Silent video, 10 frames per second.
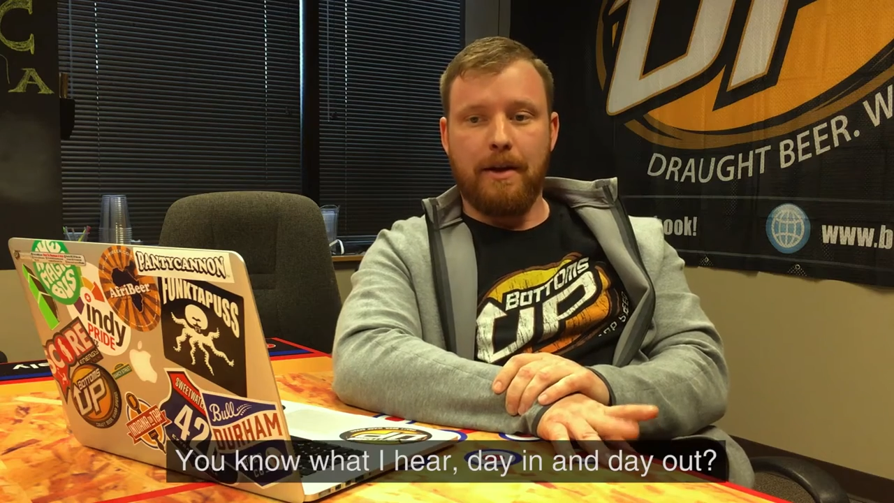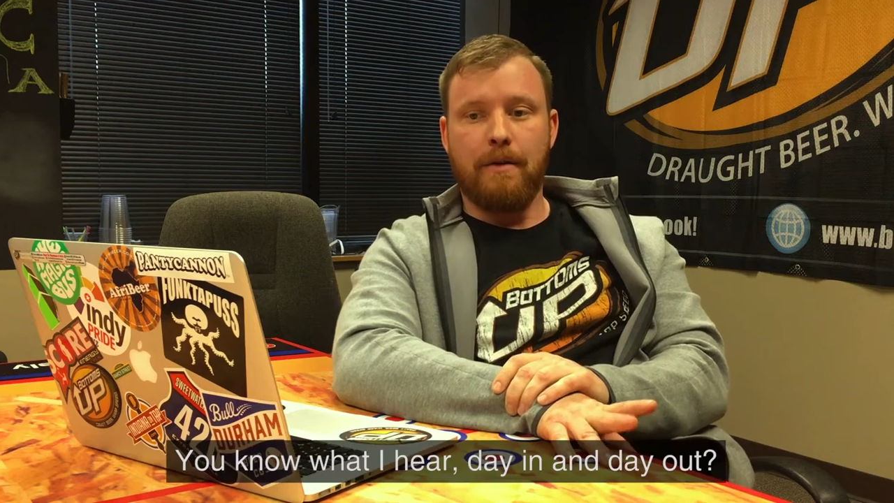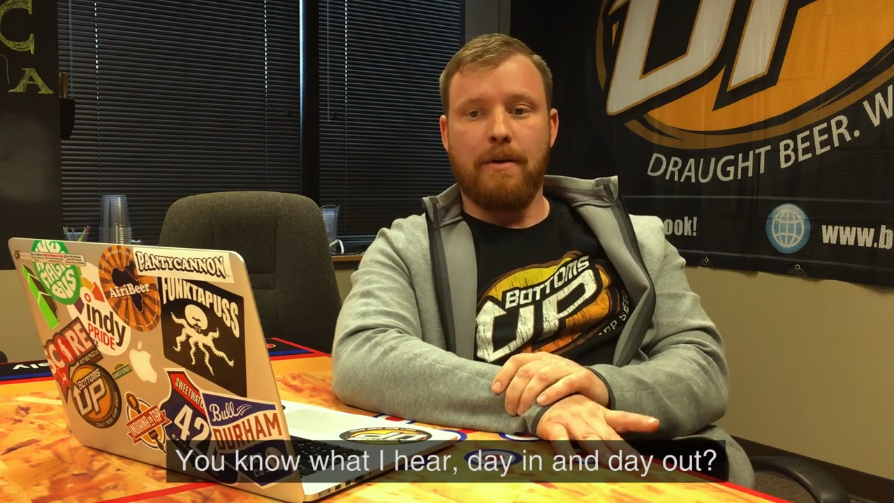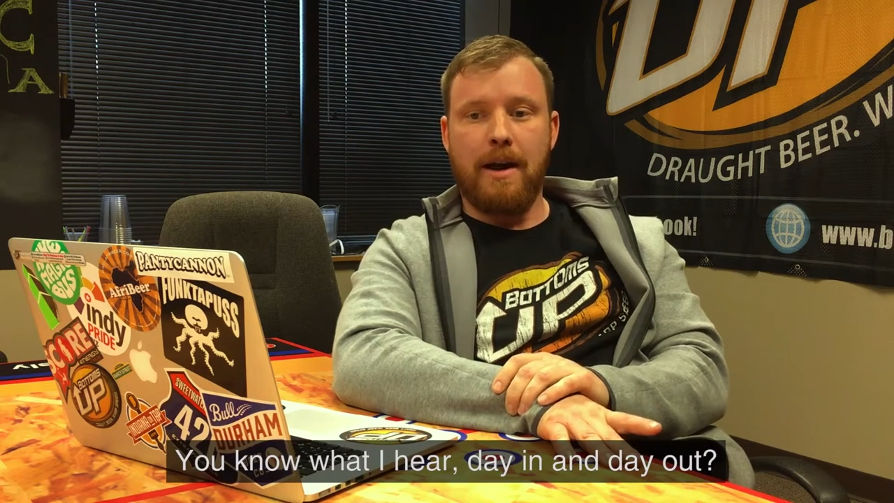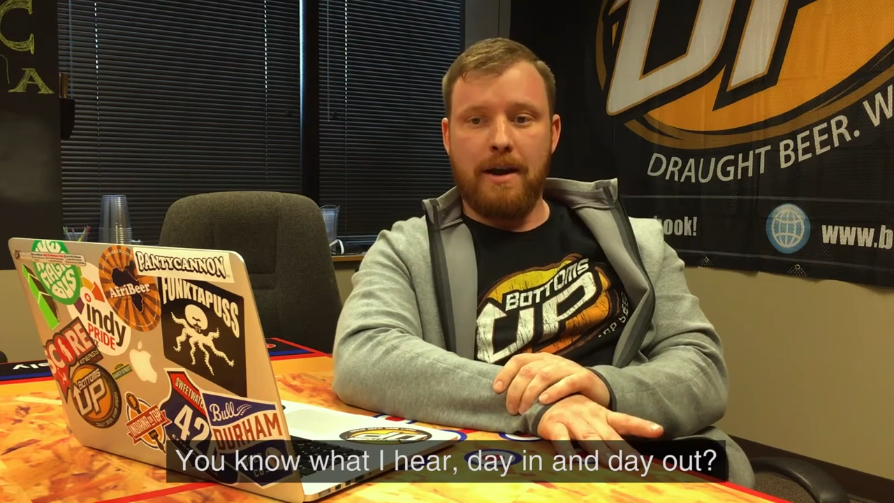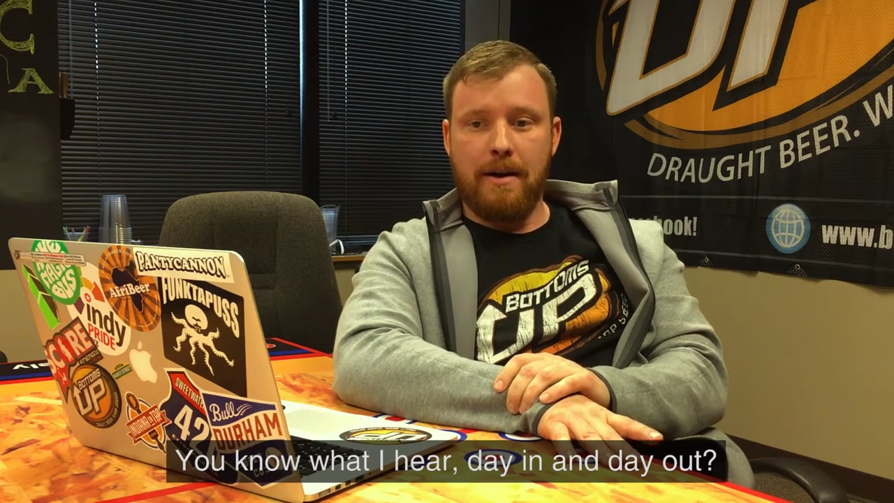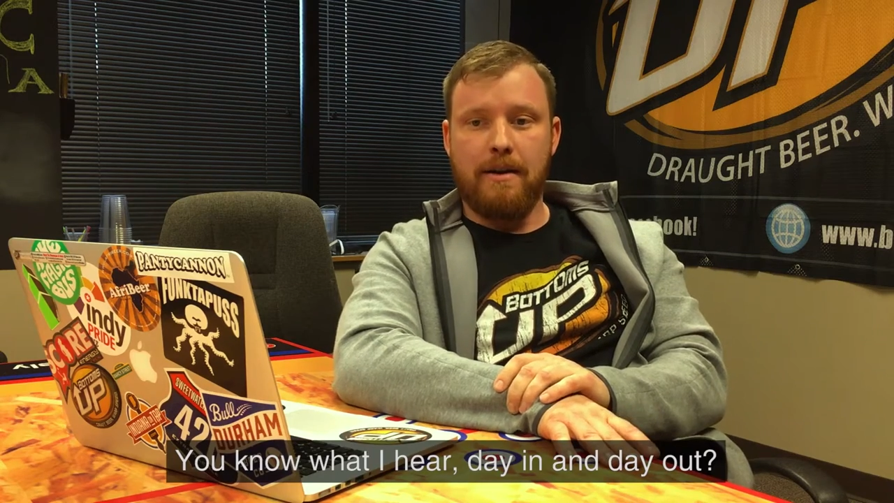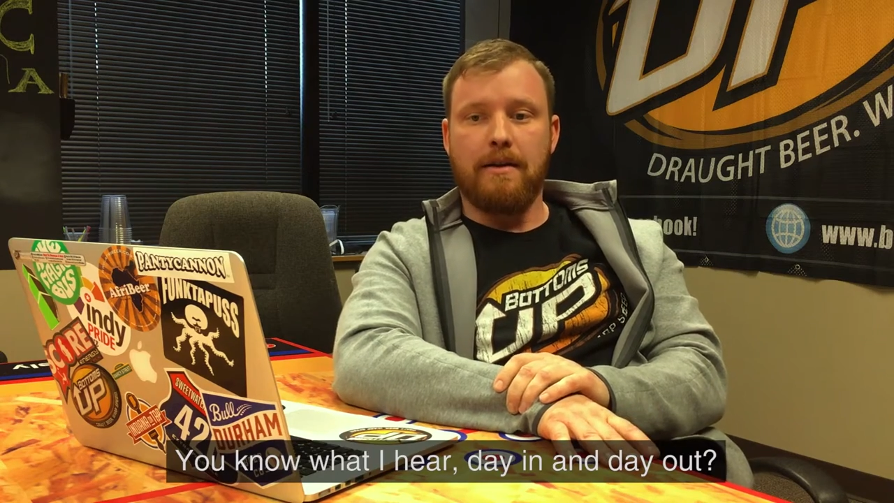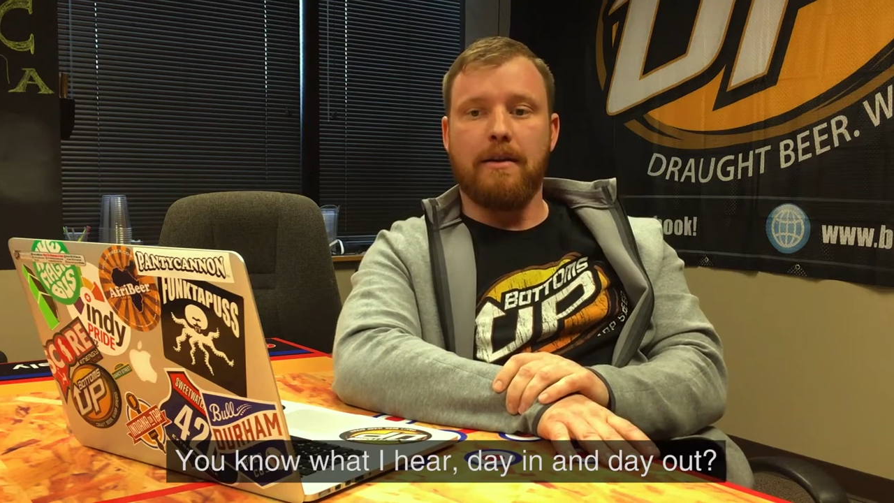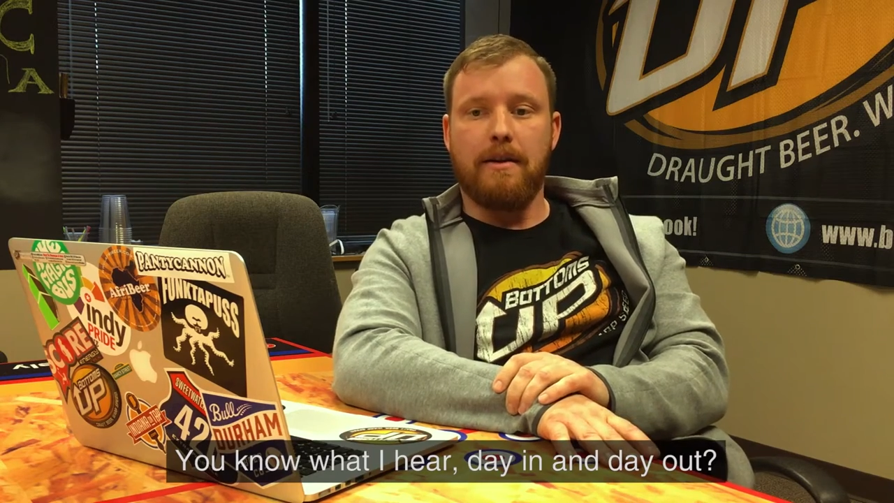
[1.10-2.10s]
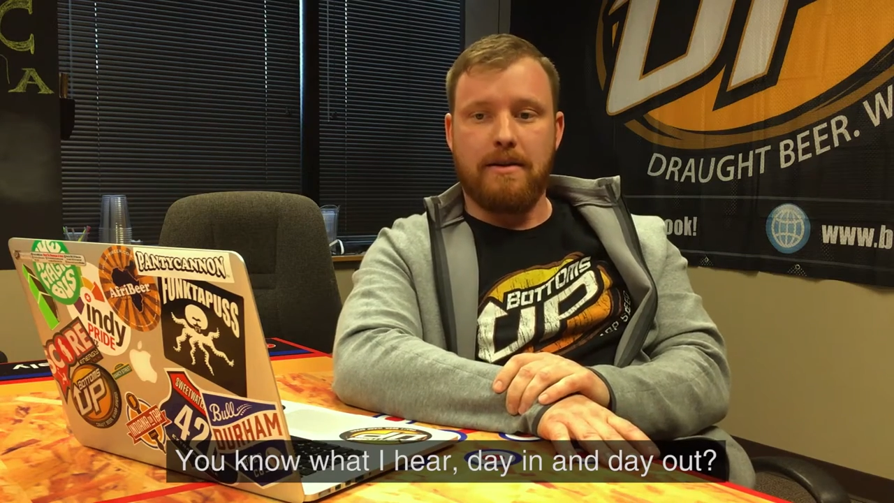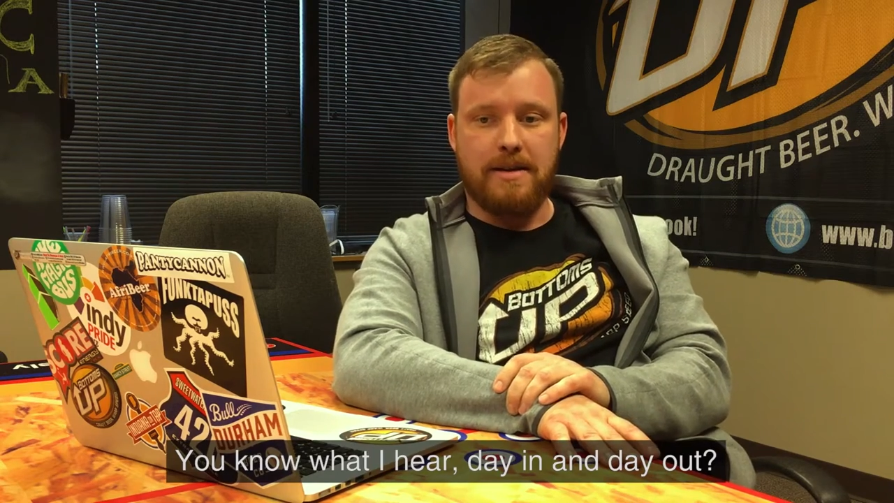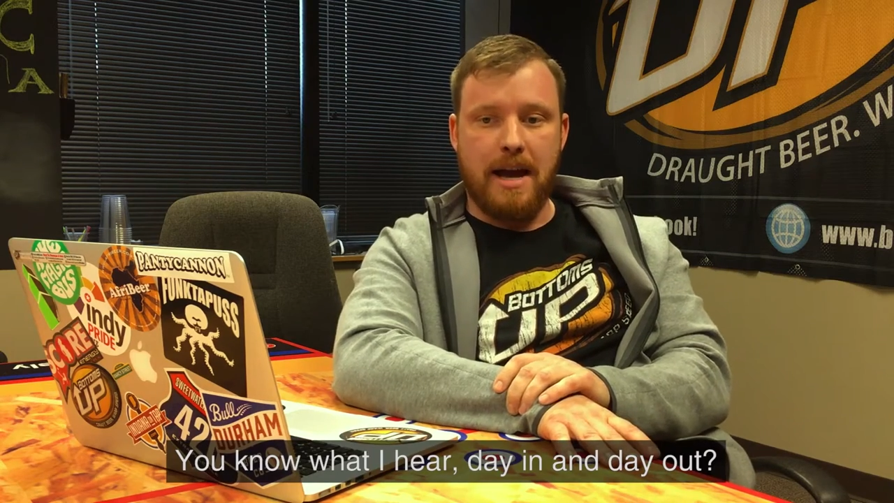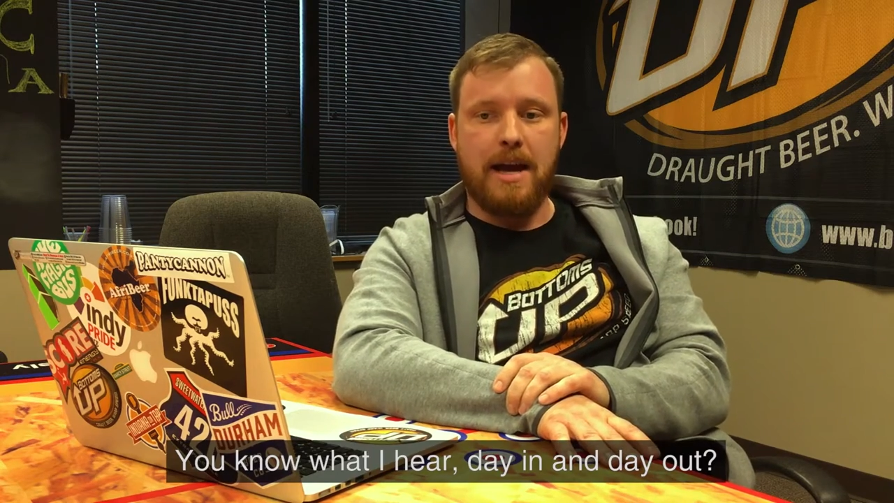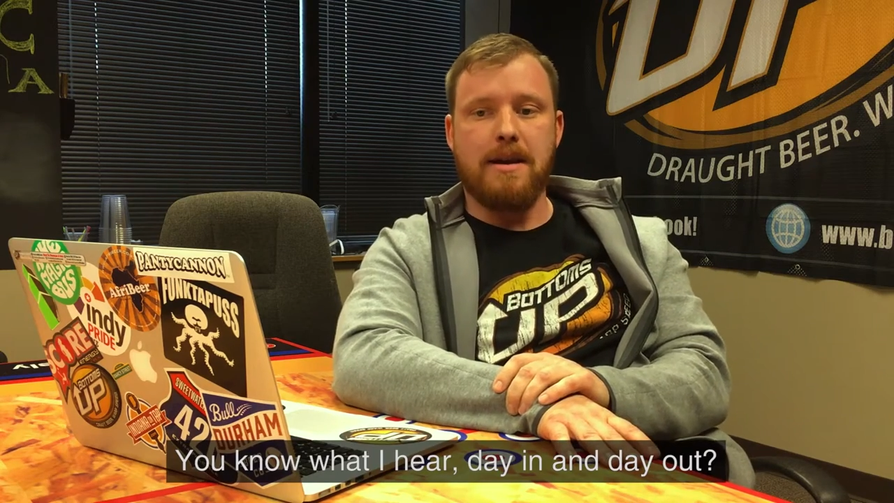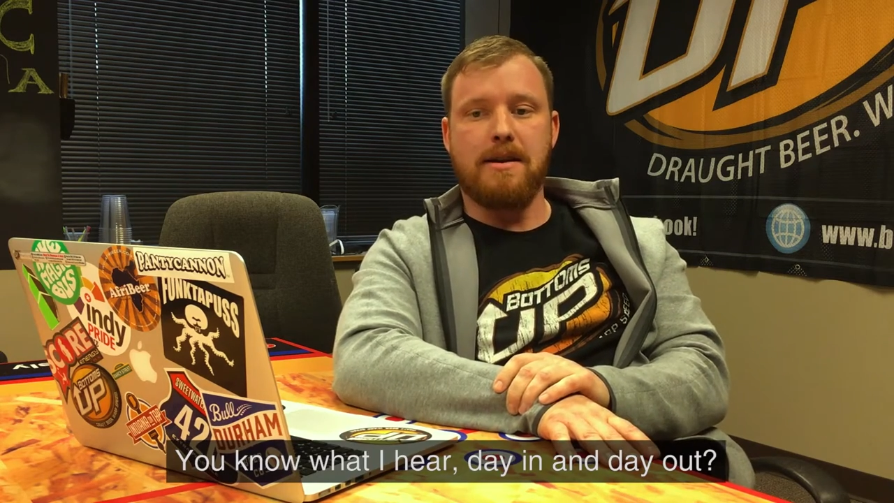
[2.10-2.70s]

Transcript: You know what I hear day